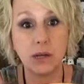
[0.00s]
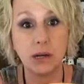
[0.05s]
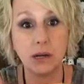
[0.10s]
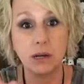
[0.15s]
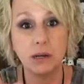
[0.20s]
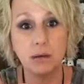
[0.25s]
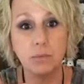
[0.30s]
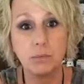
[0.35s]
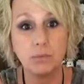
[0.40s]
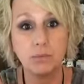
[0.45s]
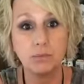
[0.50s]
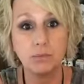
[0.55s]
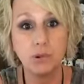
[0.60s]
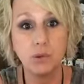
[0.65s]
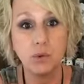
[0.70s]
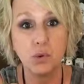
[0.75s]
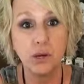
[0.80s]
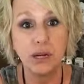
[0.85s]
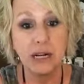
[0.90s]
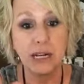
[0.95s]
uh,
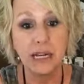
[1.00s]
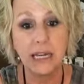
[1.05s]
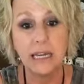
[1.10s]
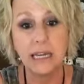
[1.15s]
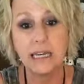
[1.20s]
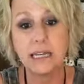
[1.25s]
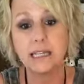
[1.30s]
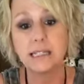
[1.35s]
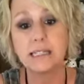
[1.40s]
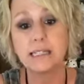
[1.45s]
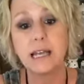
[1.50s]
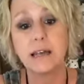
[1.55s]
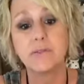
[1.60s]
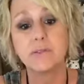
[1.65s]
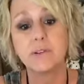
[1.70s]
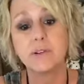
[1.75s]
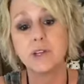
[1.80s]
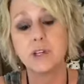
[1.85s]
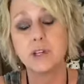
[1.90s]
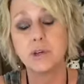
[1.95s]
pointy ends
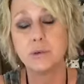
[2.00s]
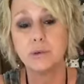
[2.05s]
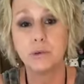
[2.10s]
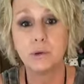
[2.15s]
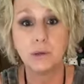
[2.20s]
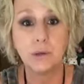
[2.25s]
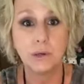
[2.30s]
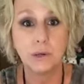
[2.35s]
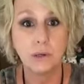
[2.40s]
after you